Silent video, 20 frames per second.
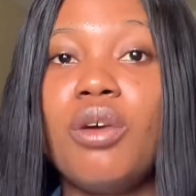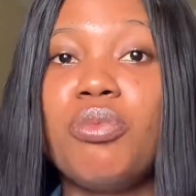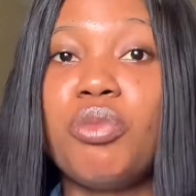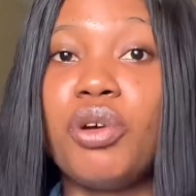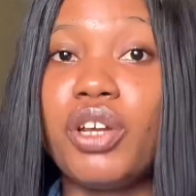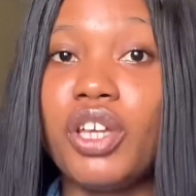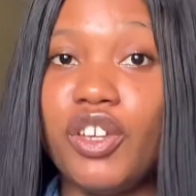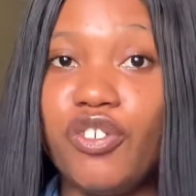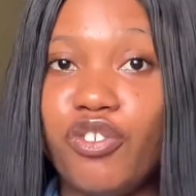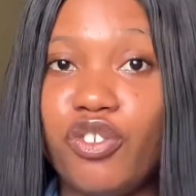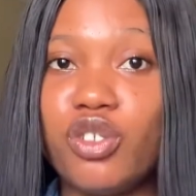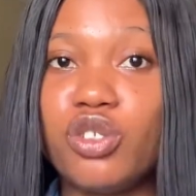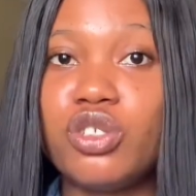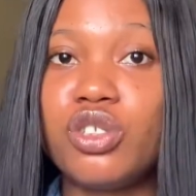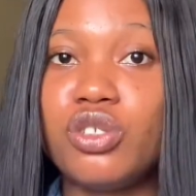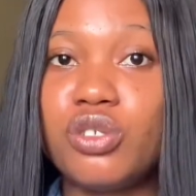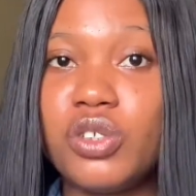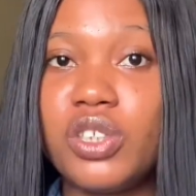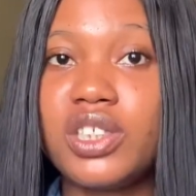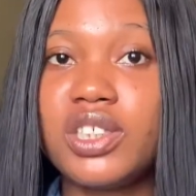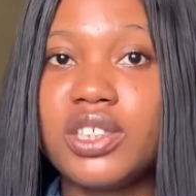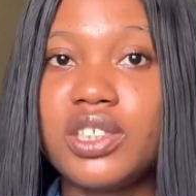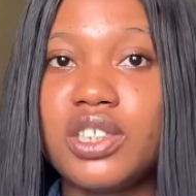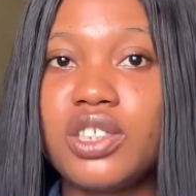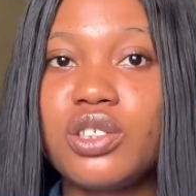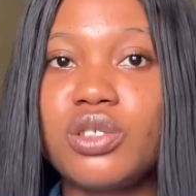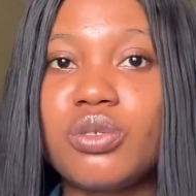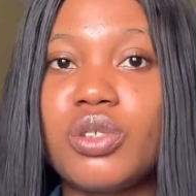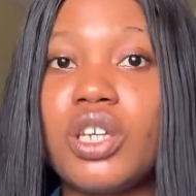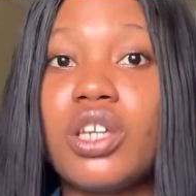But if you do it
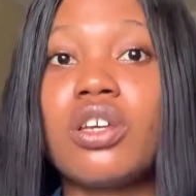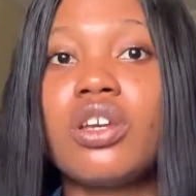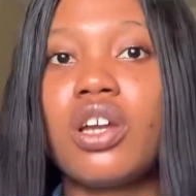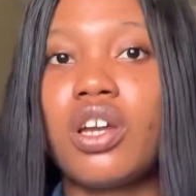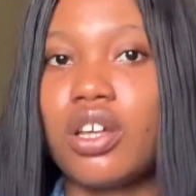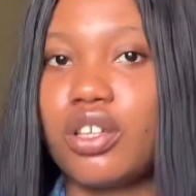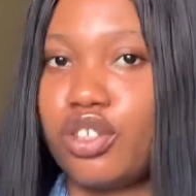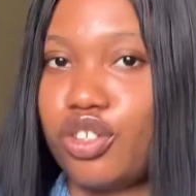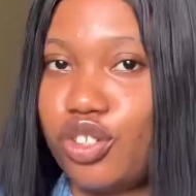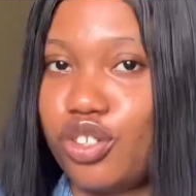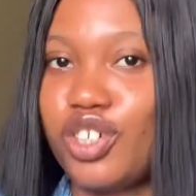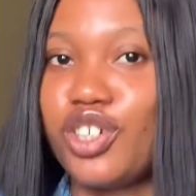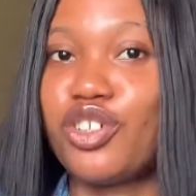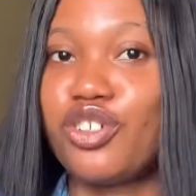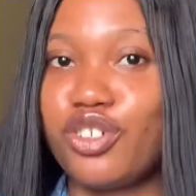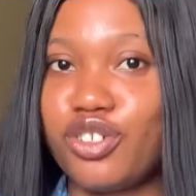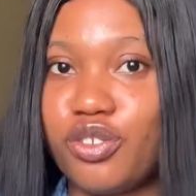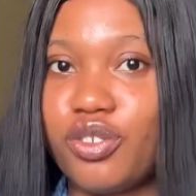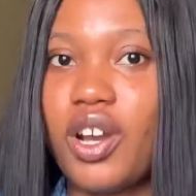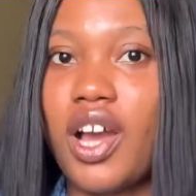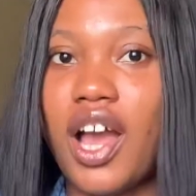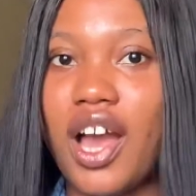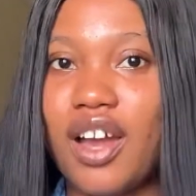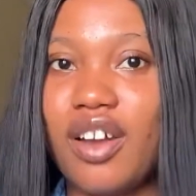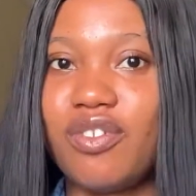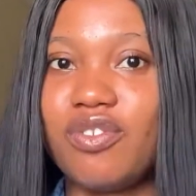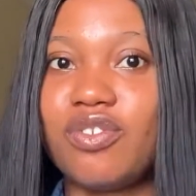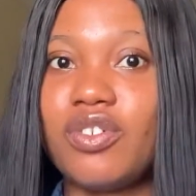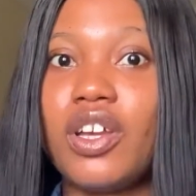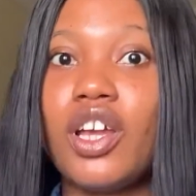this way, you're going to
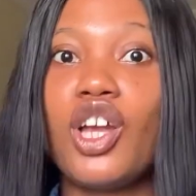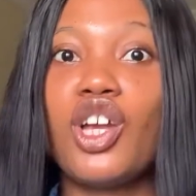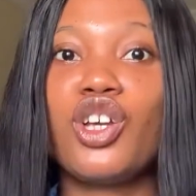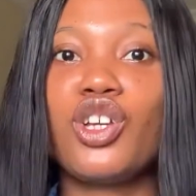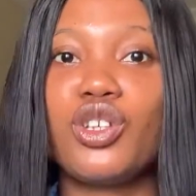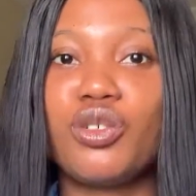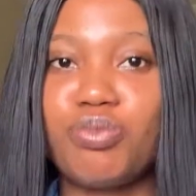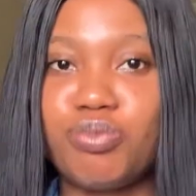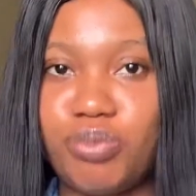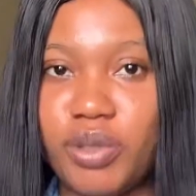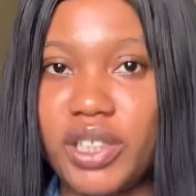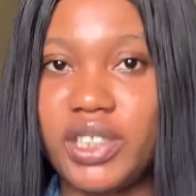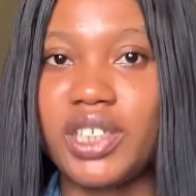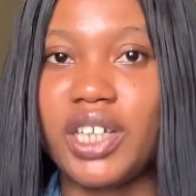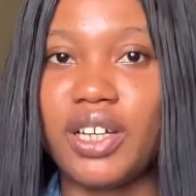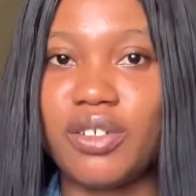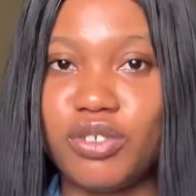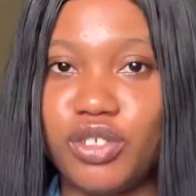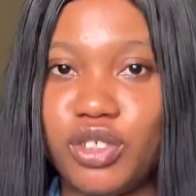have better